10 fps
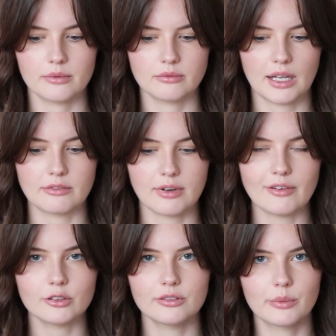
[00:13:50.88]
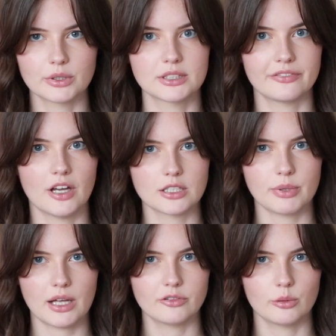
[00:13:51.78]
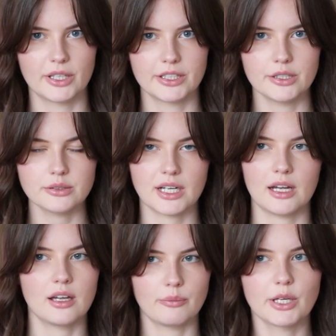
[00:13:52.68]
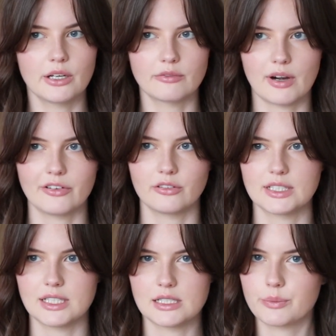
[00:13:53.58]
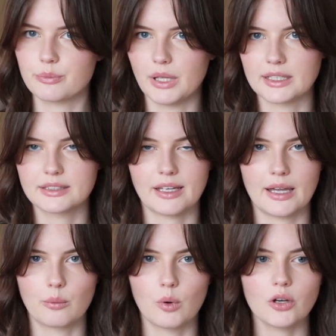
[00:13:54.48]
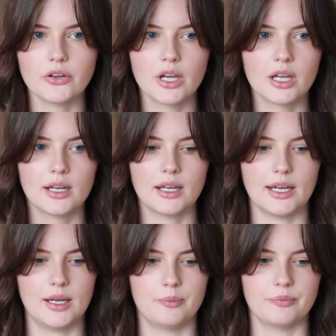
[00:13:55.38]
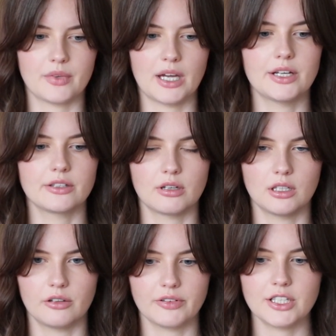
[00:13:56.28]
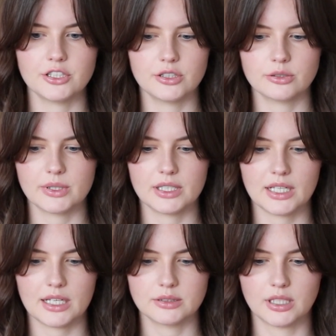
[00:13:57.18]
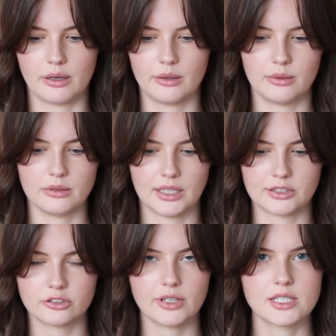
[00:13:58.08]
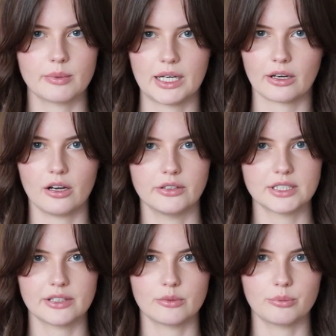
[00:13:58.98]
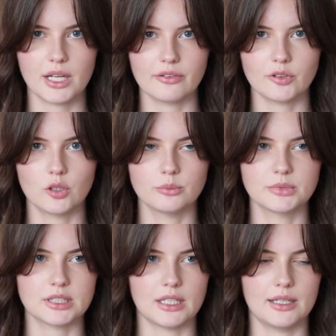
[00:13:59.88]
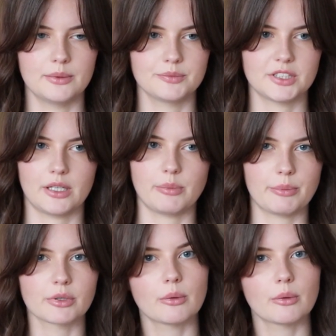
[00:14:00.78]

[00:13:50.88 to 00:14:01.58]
like Ravelry was the first platform I used. I have been on Ravelry since like day one. I know there are a lot of issues with it now, so like straight away I got on the different platforms so that people